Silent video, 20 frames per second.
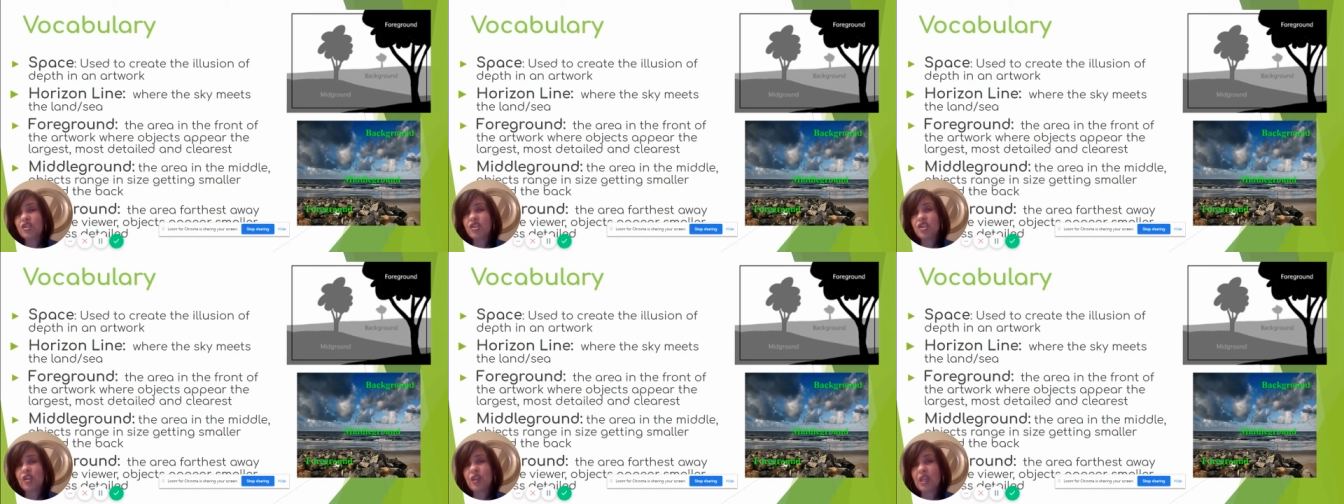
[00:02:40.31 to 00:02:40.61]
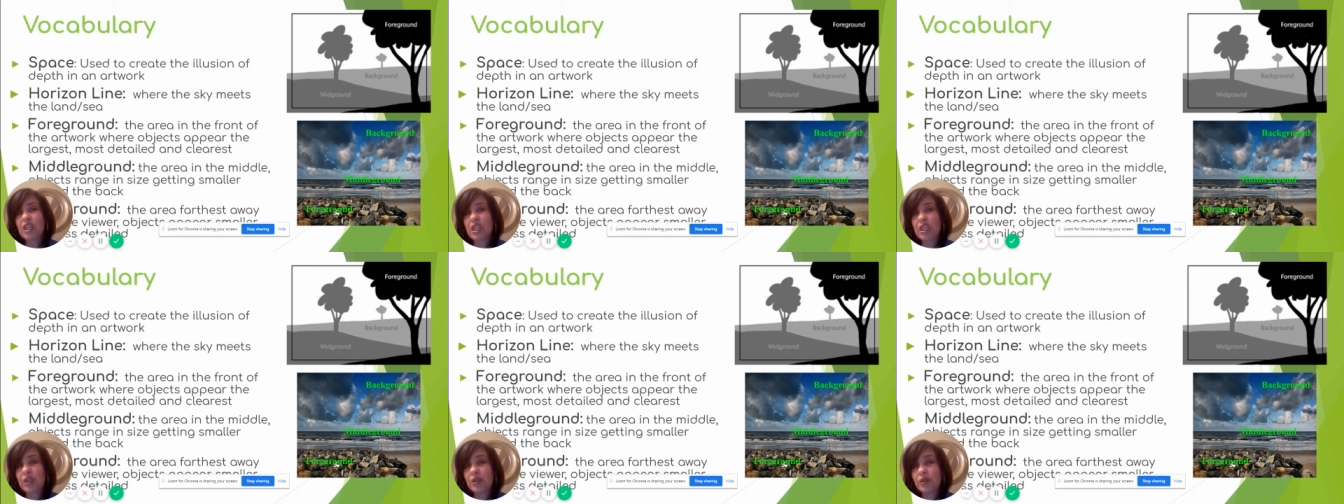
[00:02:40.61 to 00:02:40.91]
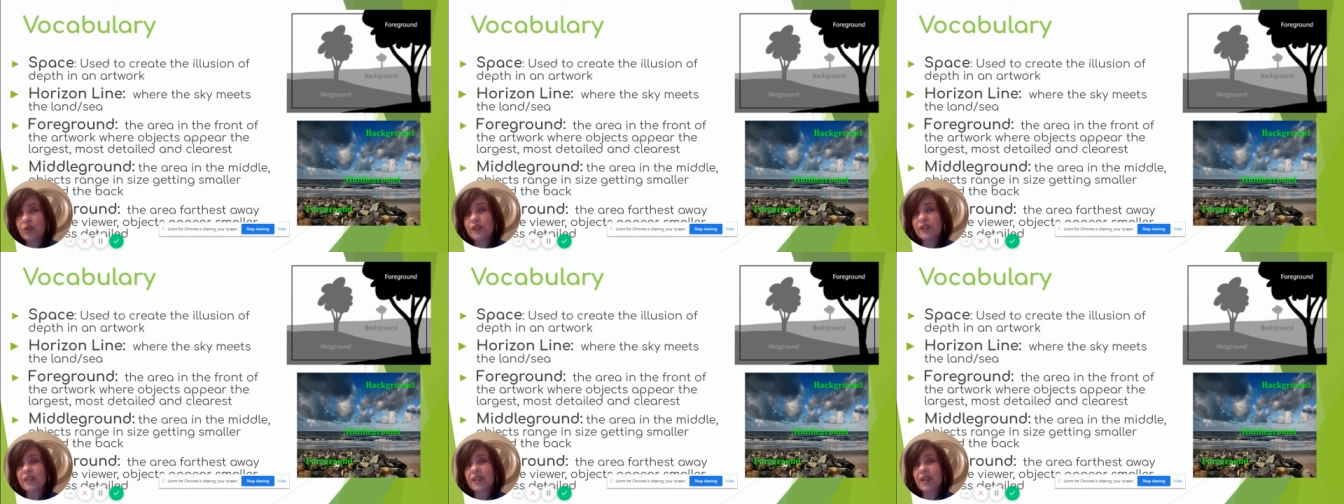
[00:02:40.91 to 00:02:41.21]
to the
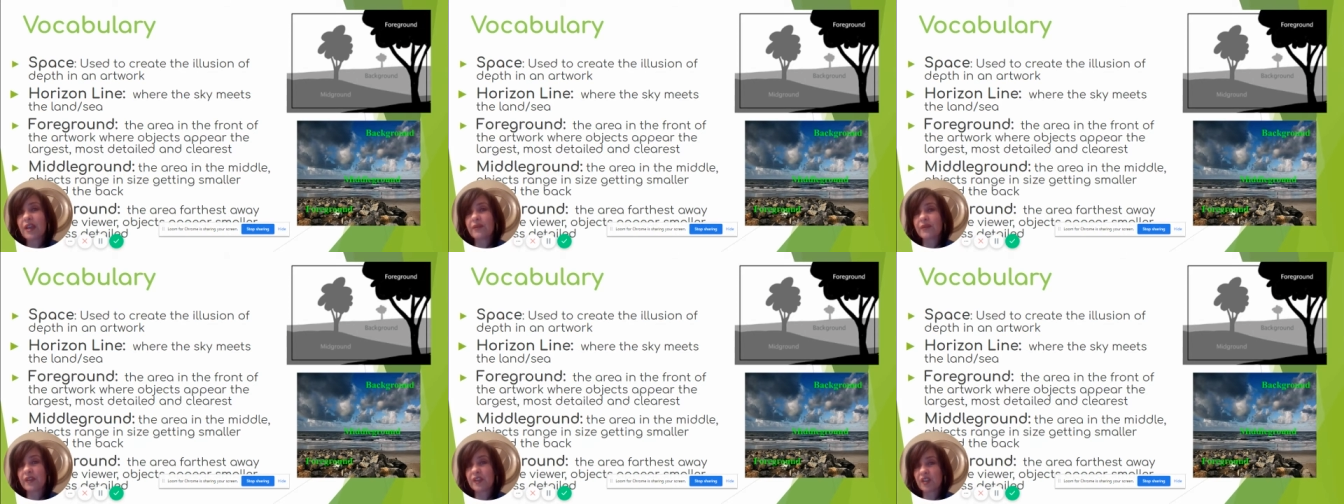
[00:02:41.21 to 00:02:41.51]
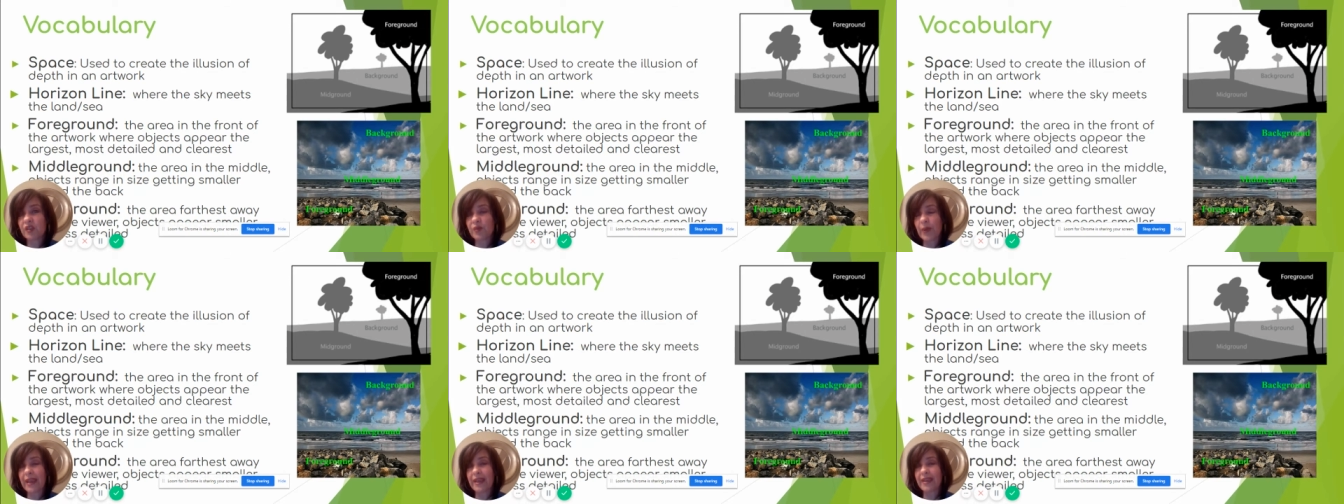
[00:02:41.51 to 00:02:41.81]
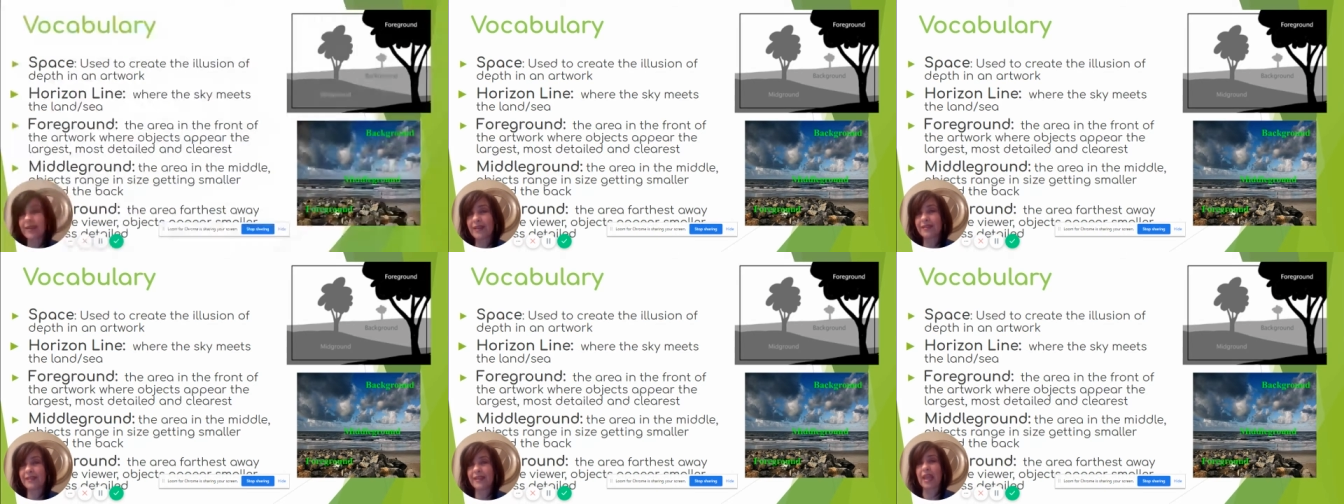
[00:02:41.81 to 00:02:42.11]
use of
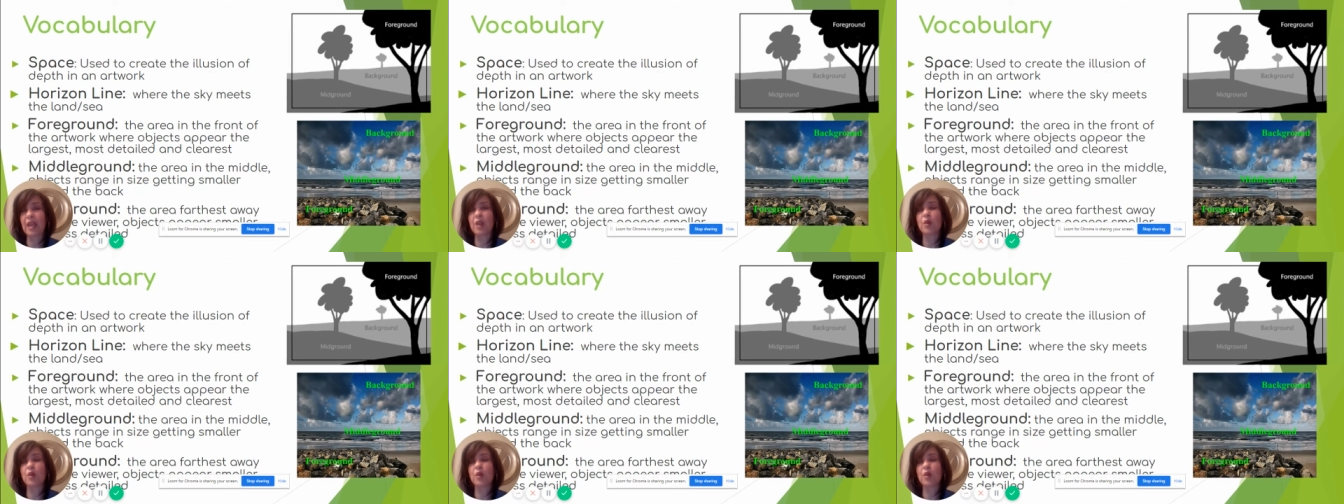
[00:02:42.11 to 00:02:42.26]
space.